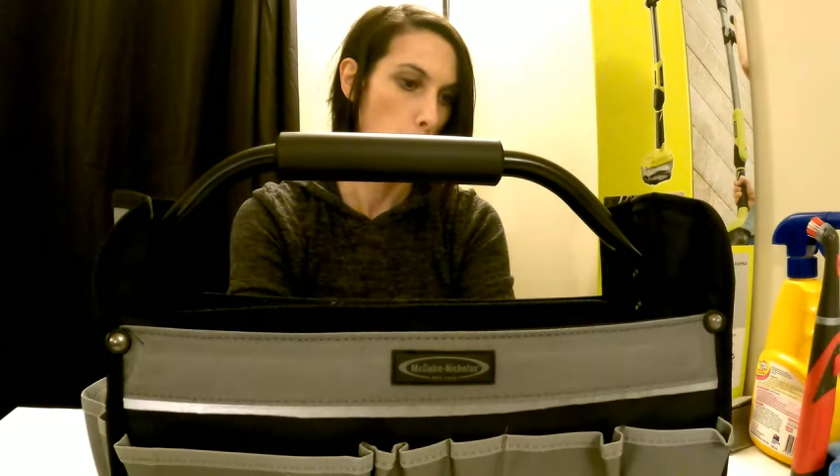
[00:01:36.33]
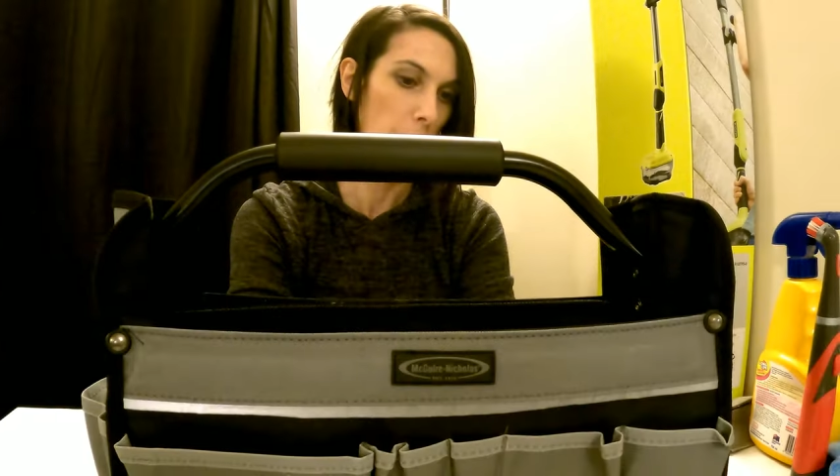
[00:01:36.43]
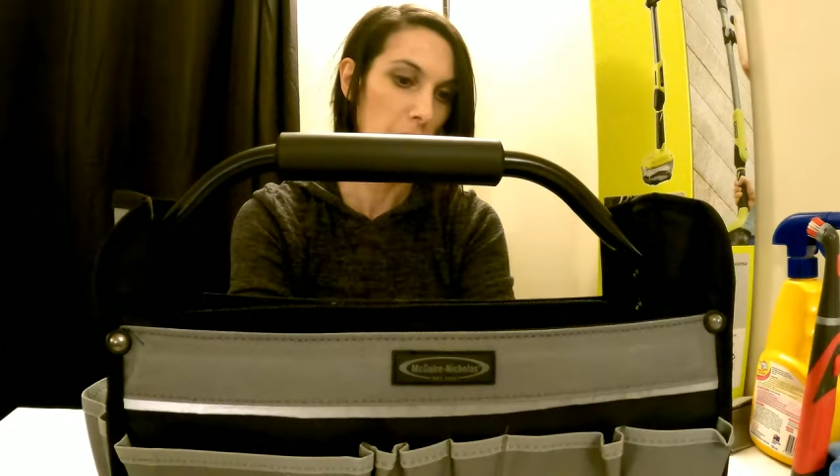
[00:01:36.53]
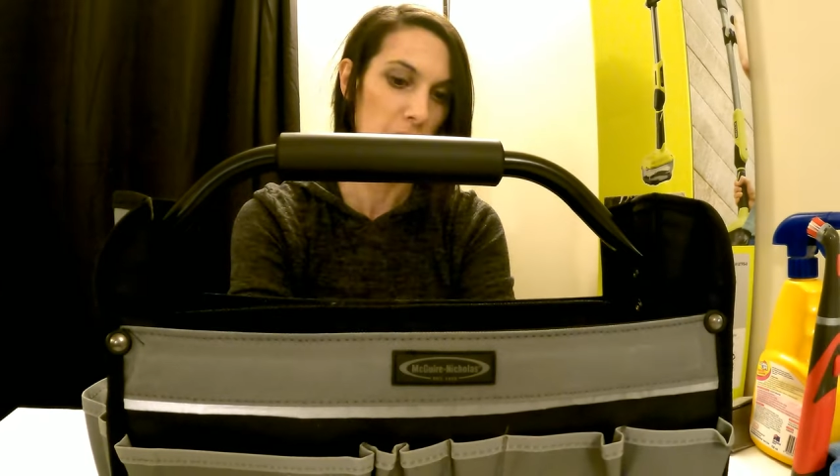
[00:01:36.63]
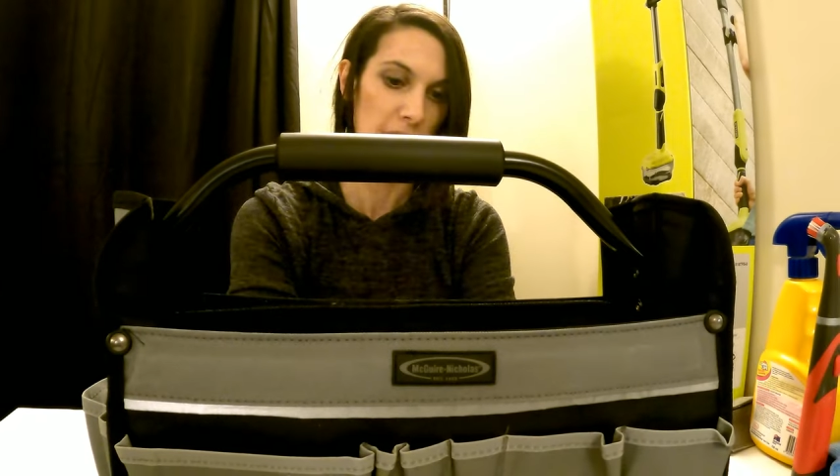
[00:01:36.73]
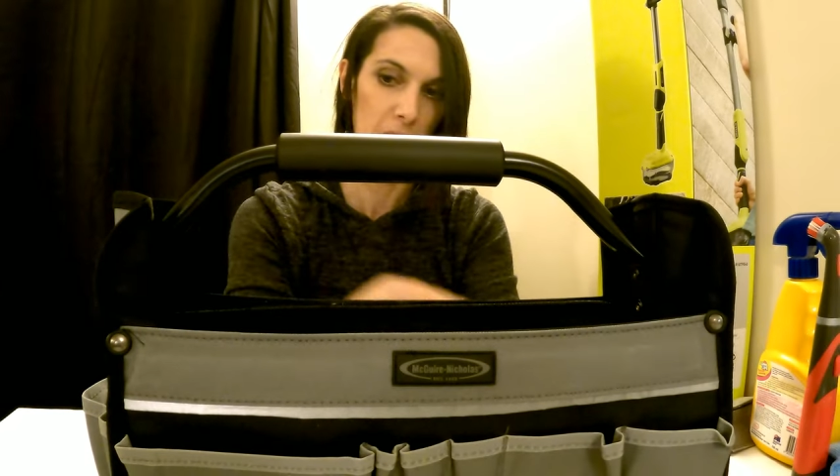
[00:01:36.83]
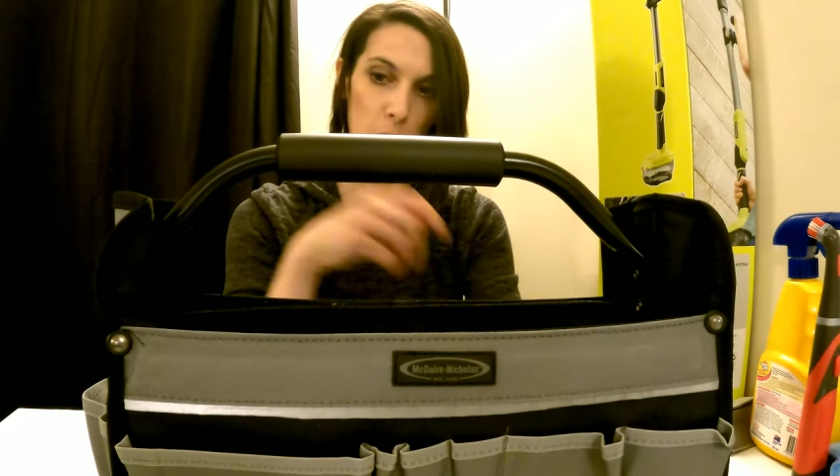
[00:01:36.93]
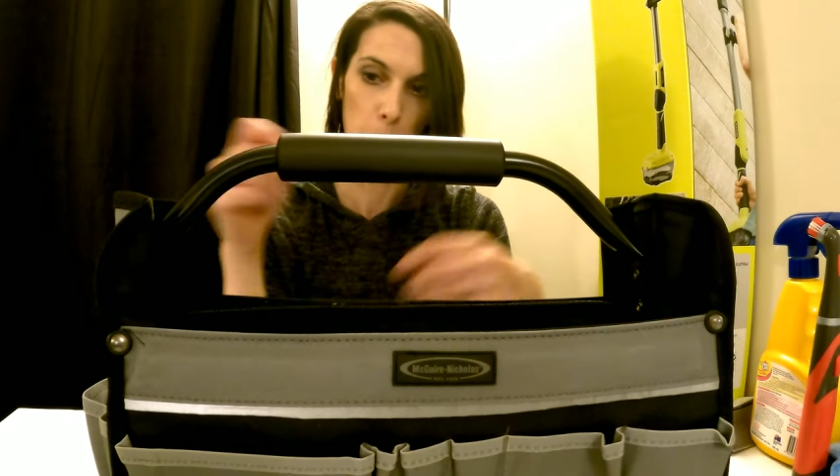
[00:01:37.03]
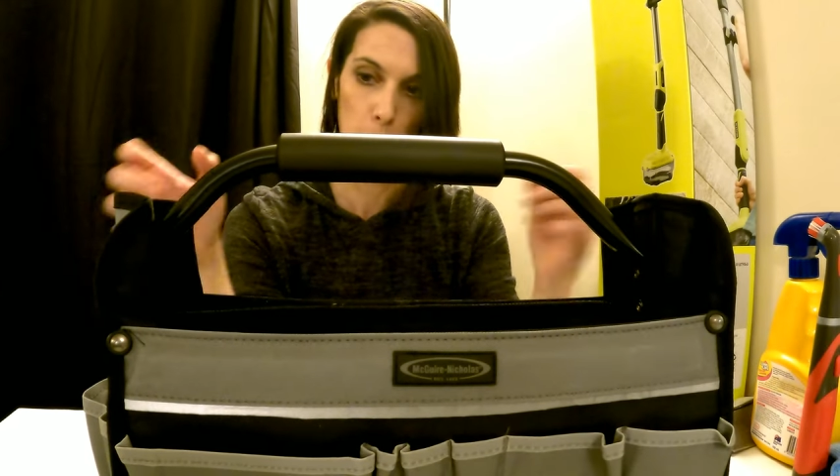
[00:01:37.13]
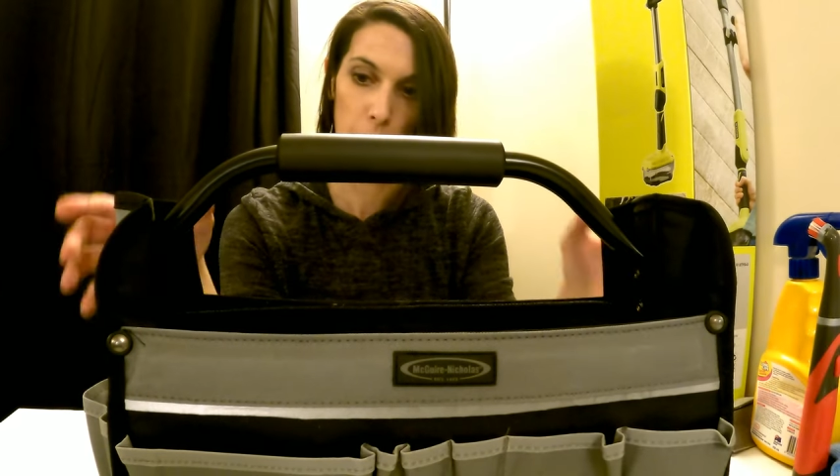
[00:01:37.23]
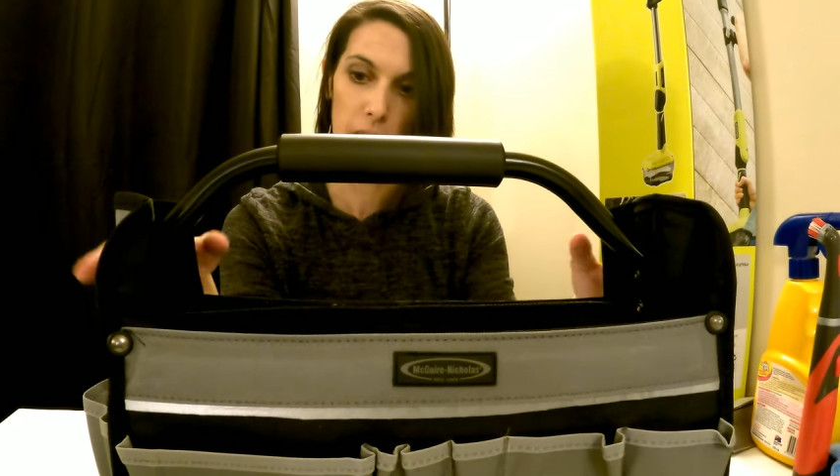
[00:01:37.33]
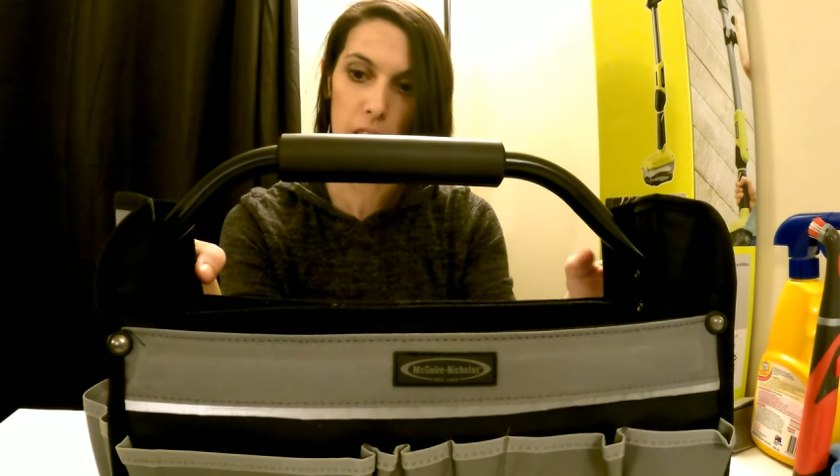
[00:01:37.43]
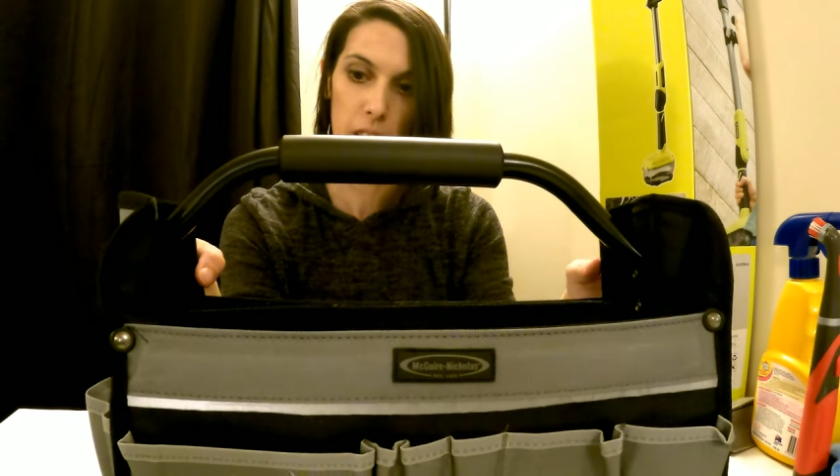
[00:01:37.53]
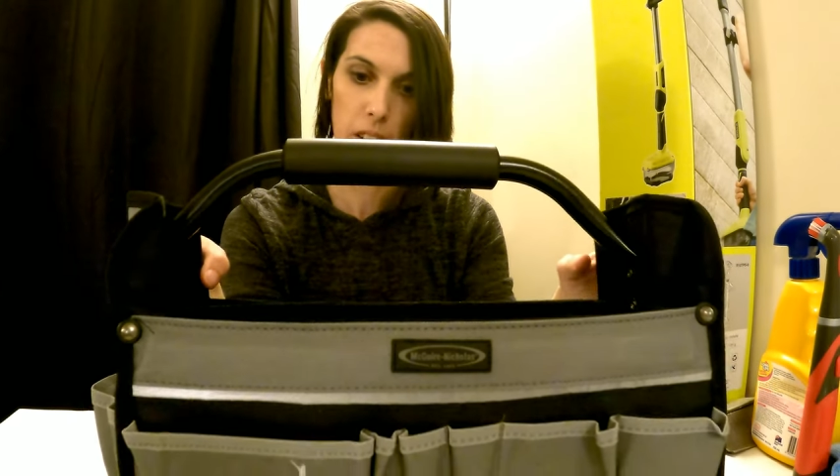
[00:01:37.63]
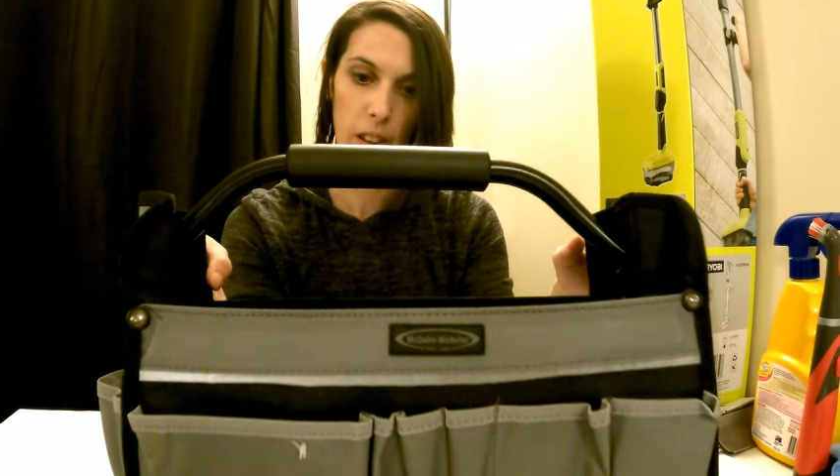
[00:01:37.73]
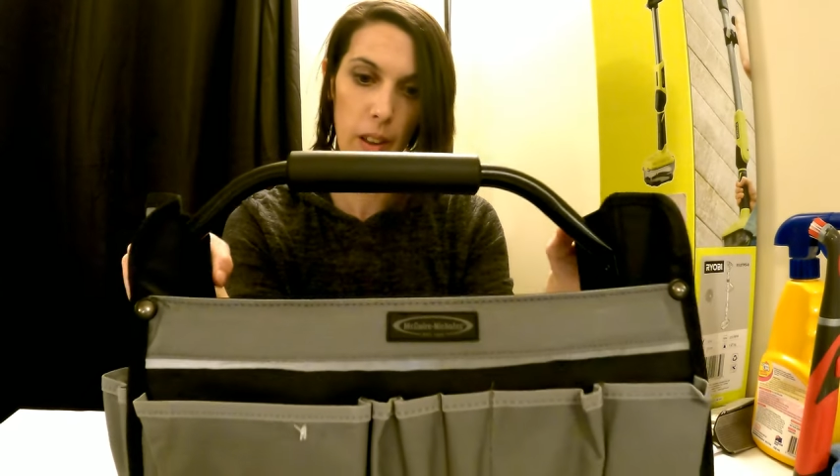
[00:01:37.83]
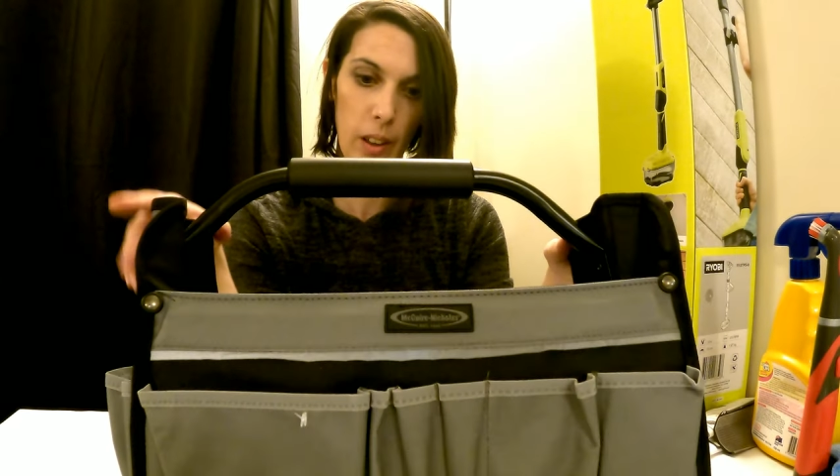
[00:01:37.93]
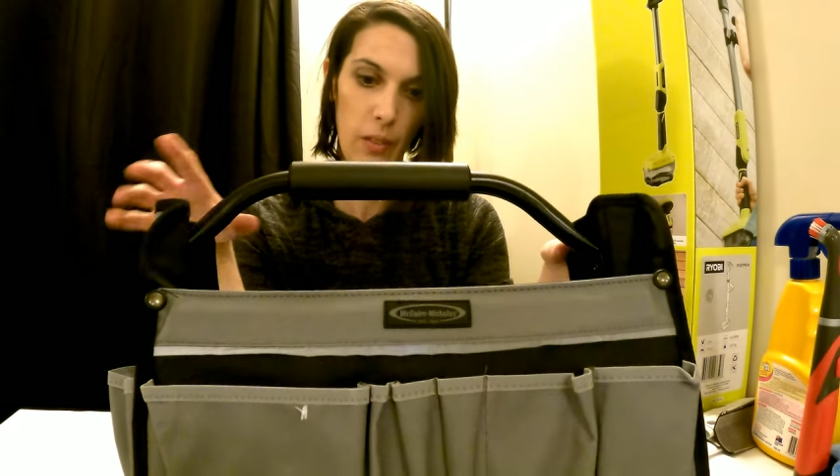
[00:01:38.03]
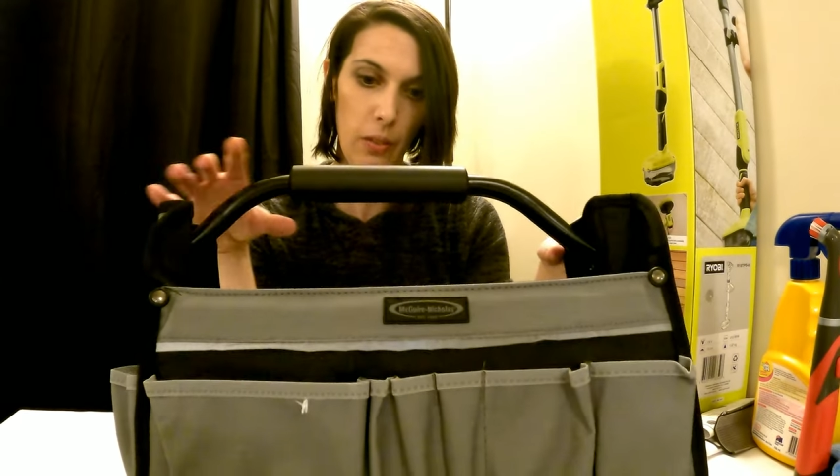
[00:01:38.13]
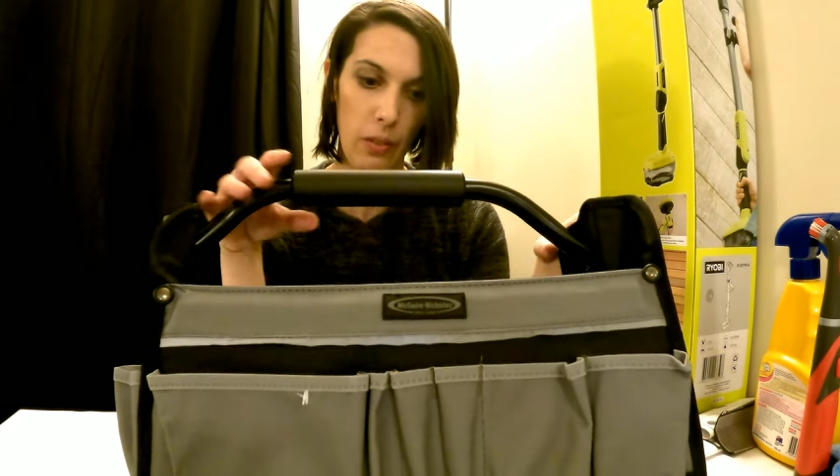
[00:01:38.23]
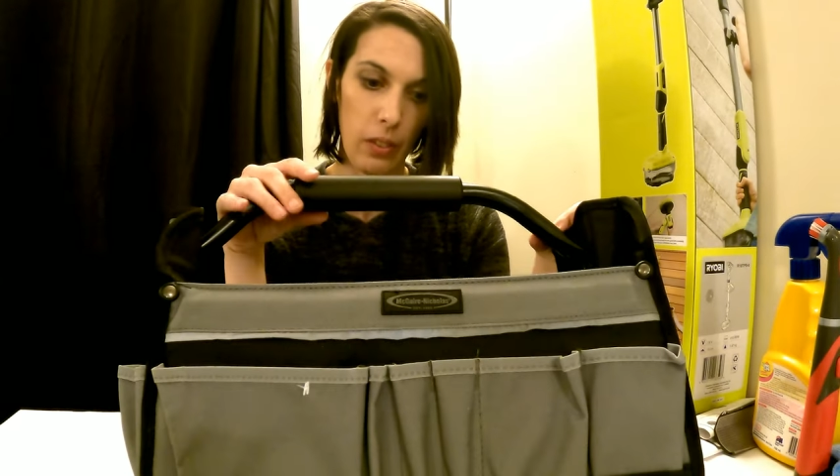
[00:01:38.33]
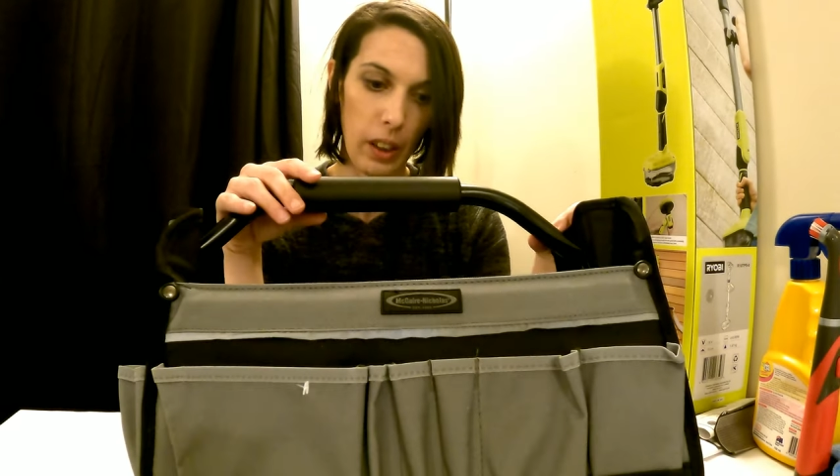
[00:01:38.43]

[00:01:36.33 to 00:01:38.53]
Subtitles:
I'll give it an extra point if